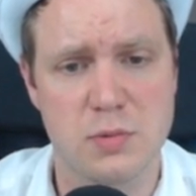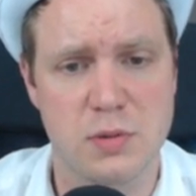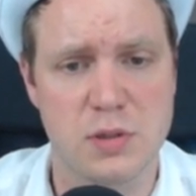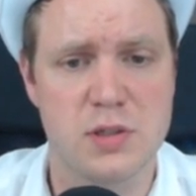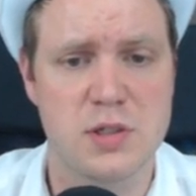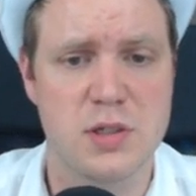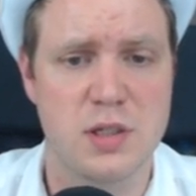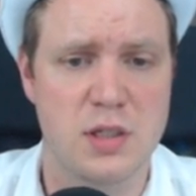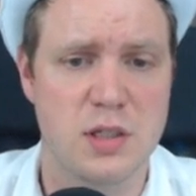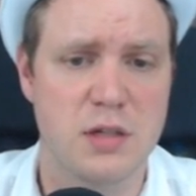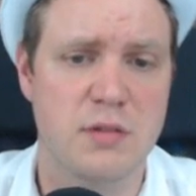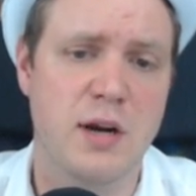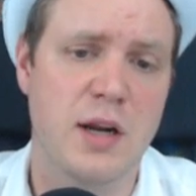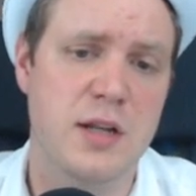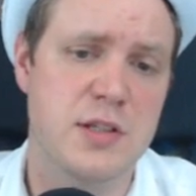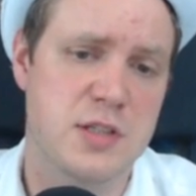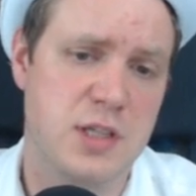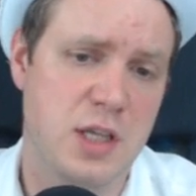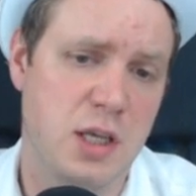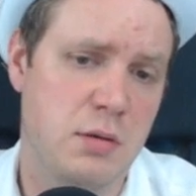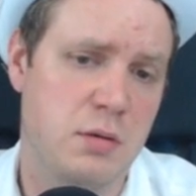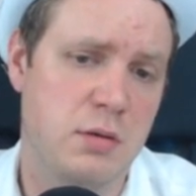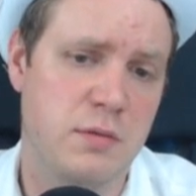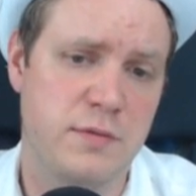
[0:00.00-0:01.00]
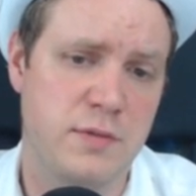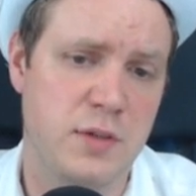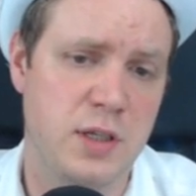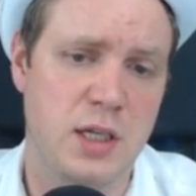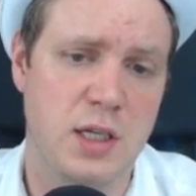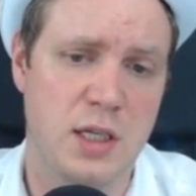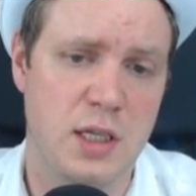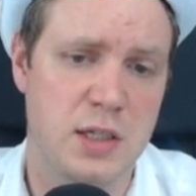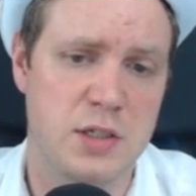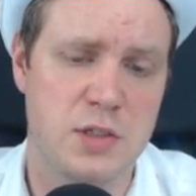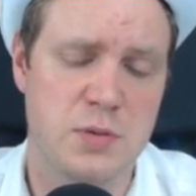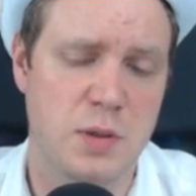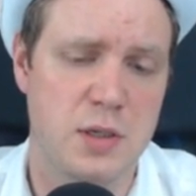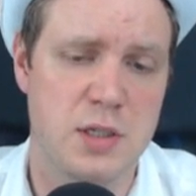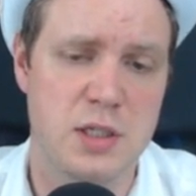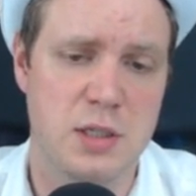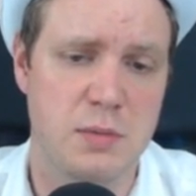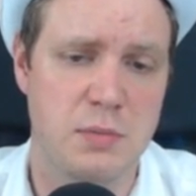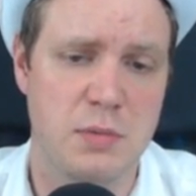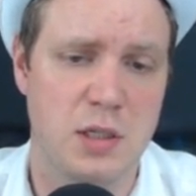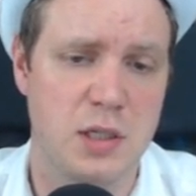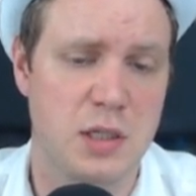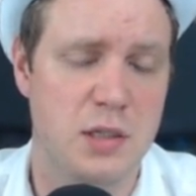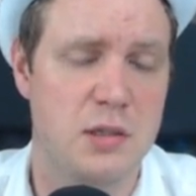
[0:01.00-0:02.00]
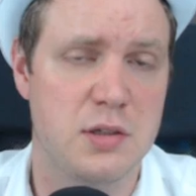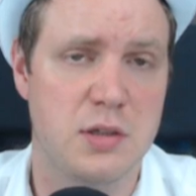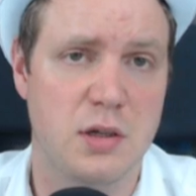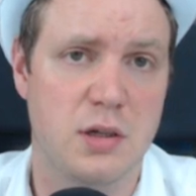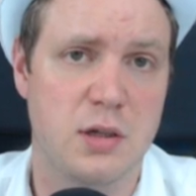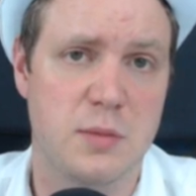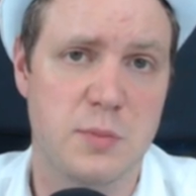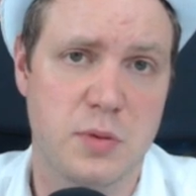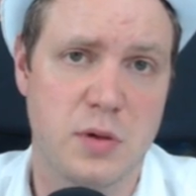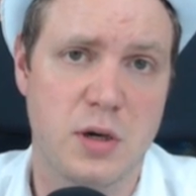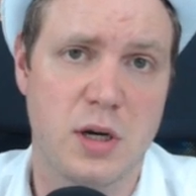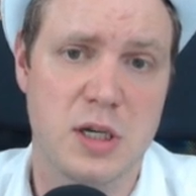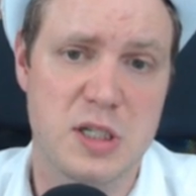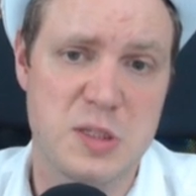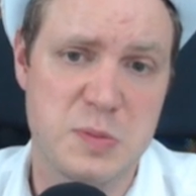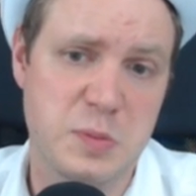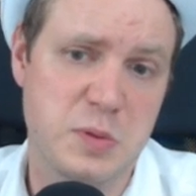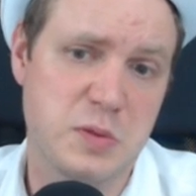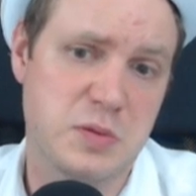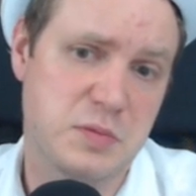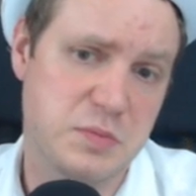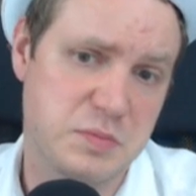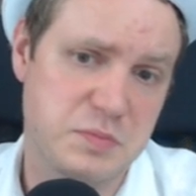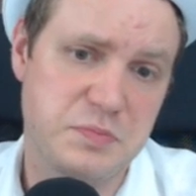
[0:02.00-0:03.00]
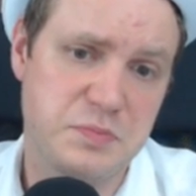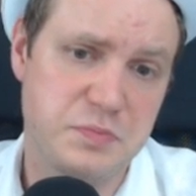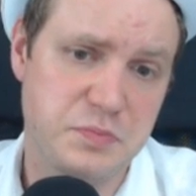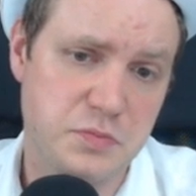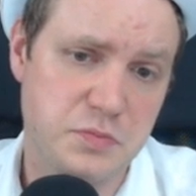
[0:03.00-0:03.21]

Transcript: which in the grand scheme of nearly a twenty million dollar prize pool